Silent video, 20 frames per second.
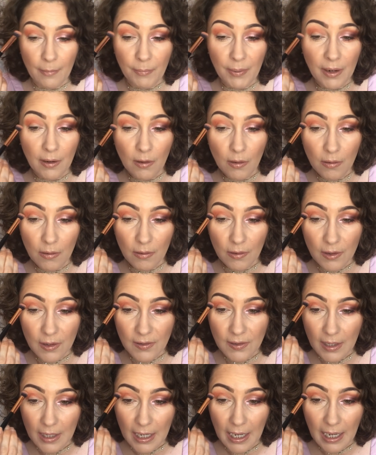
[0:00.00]

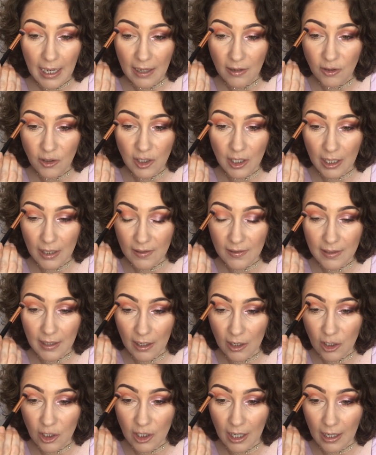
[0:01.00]
because it's just
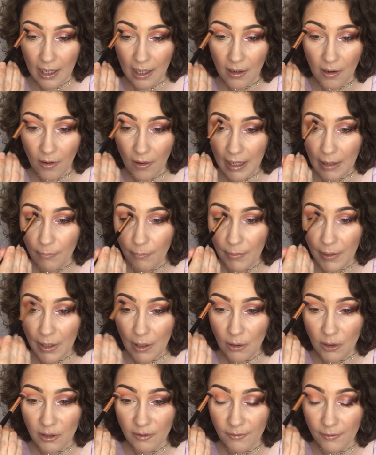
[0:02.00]
such a light,
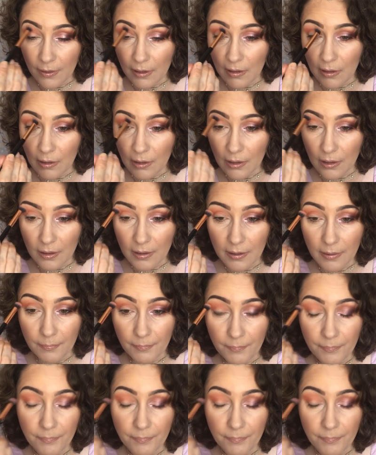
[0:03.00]
beautiful look.